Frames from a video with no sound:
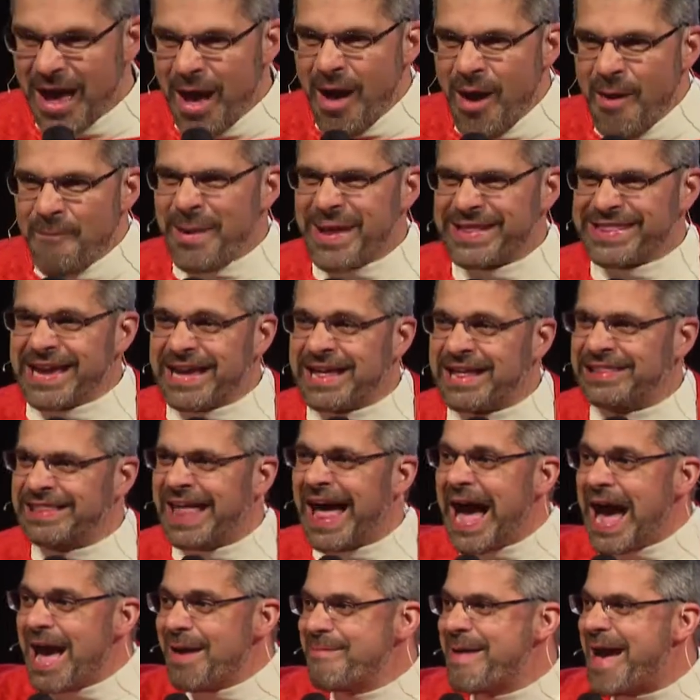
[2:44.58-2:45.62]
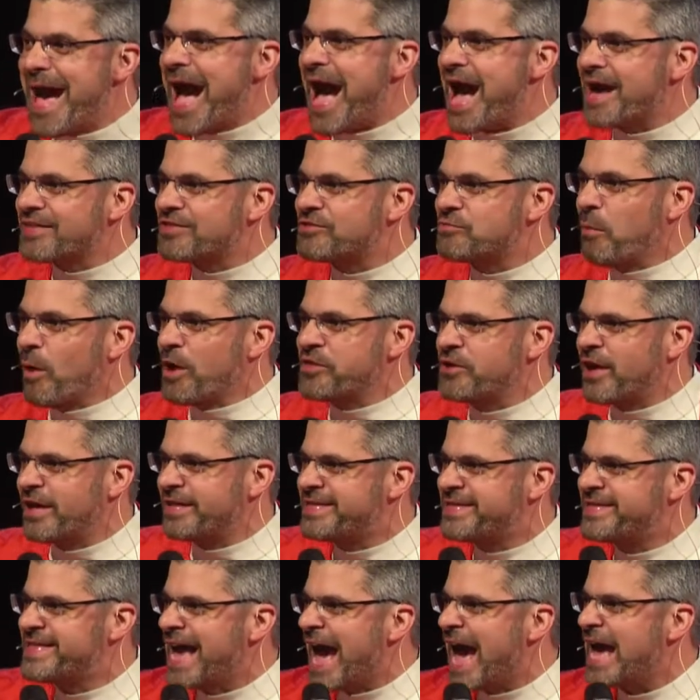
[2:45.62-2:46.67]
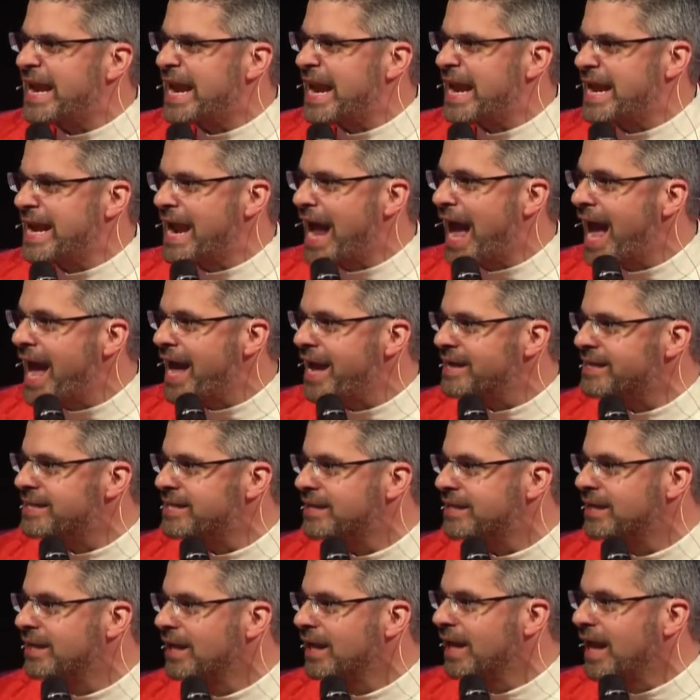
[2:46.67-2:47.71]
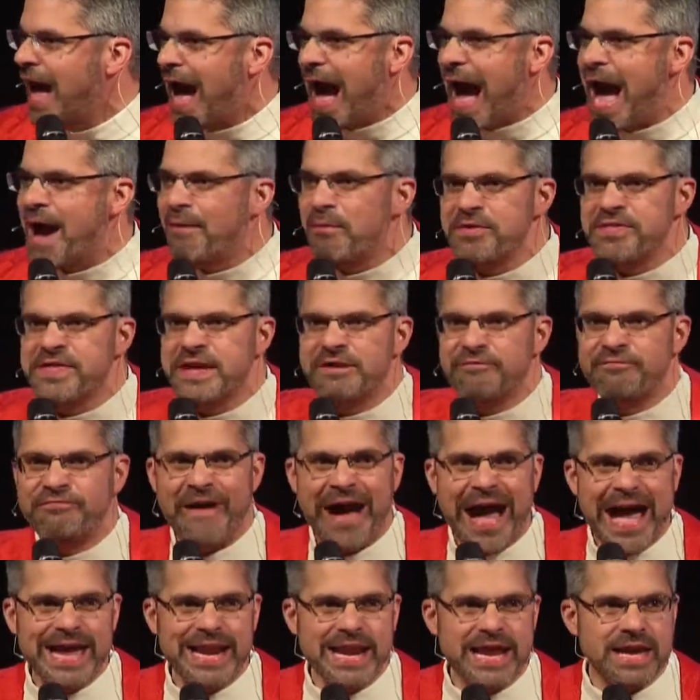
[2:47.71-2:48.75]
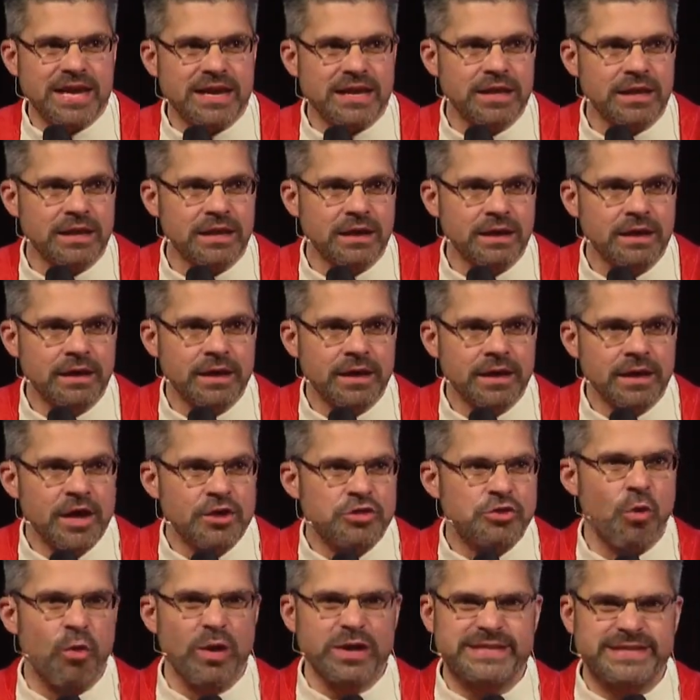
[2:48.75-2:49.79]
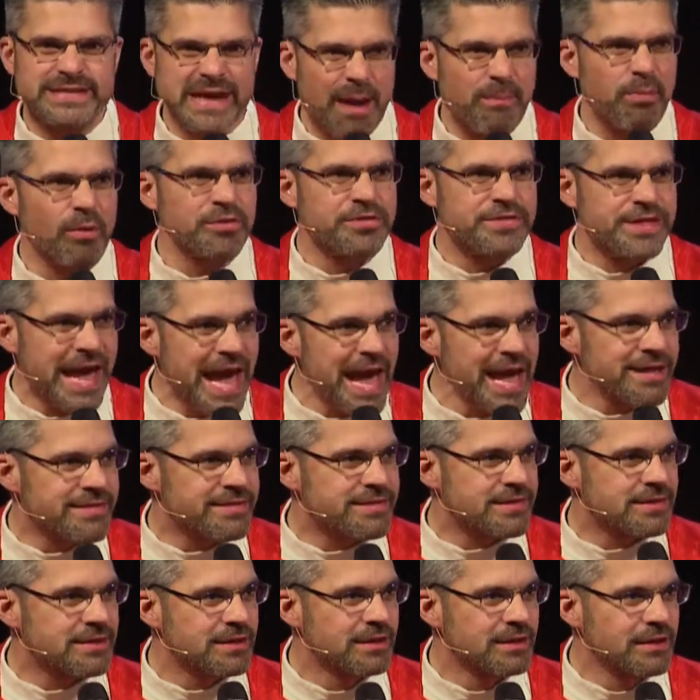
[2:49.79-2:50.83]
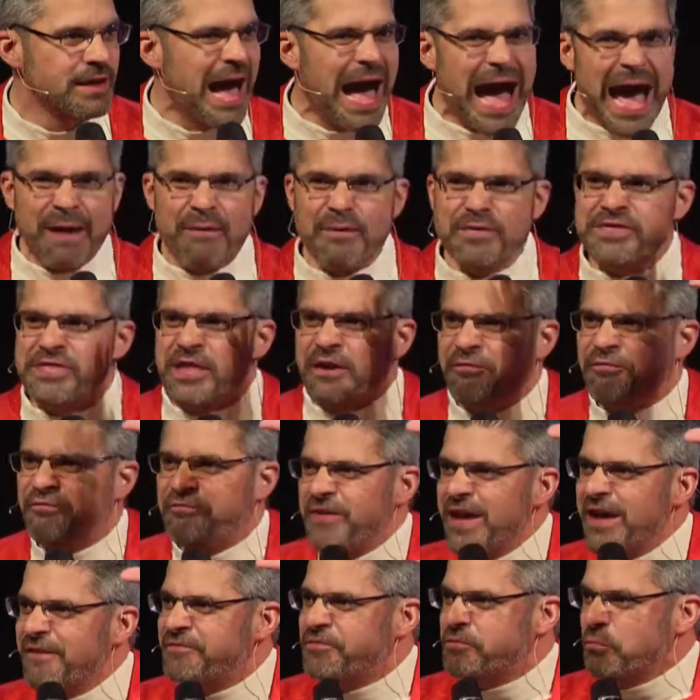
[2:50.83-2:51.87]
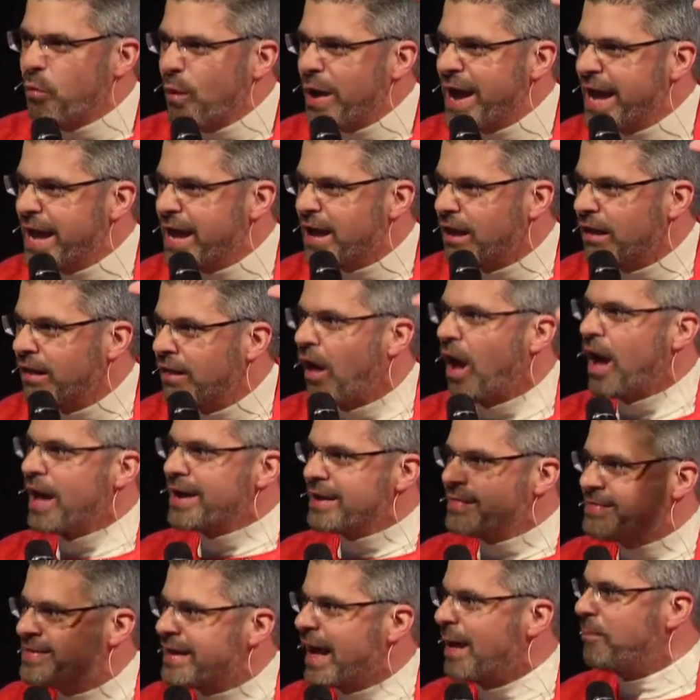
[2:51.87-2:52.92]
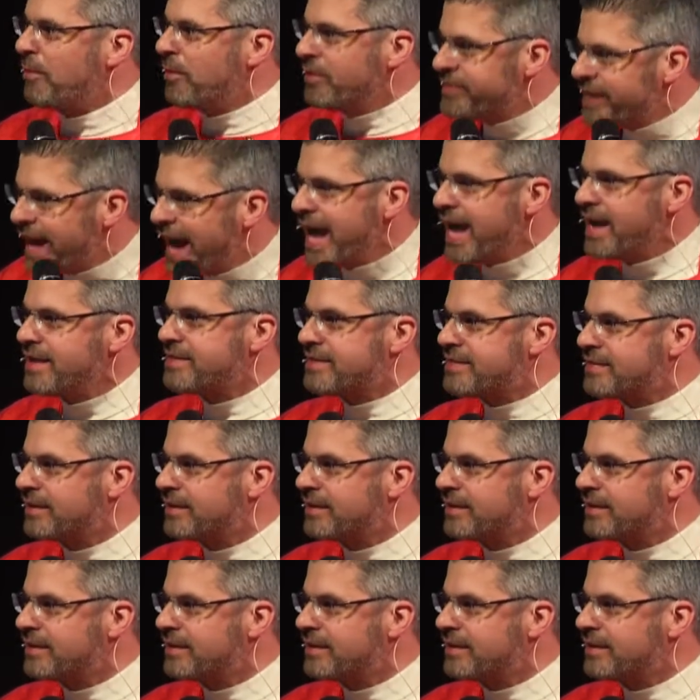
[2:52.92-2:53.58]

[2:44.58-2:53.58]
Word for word: But the climax was on Saturday night. I was invited to a double date. I was the fifth wheel on a double date.